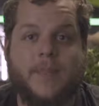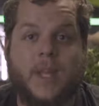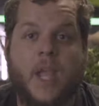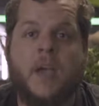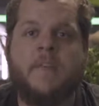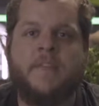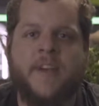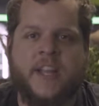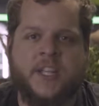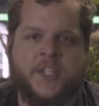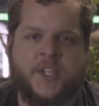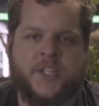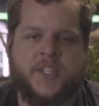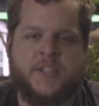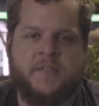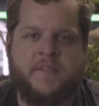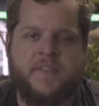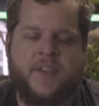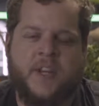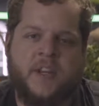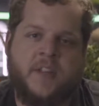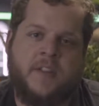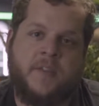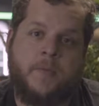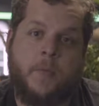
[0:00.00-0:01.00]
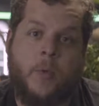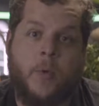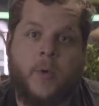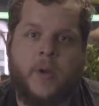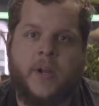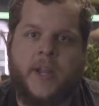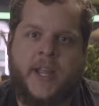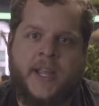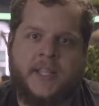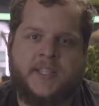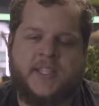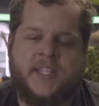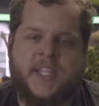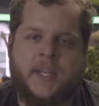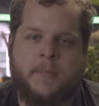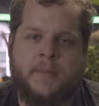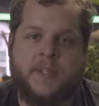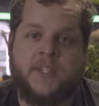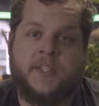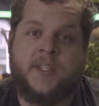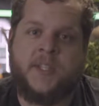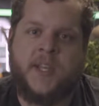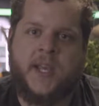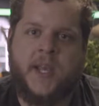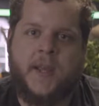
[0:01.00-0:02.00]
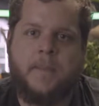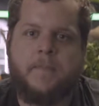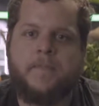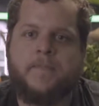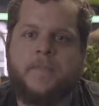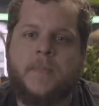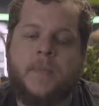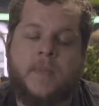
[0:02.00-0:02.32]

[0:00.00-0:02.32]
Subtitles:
Avengers Infinity War hit cinemas today,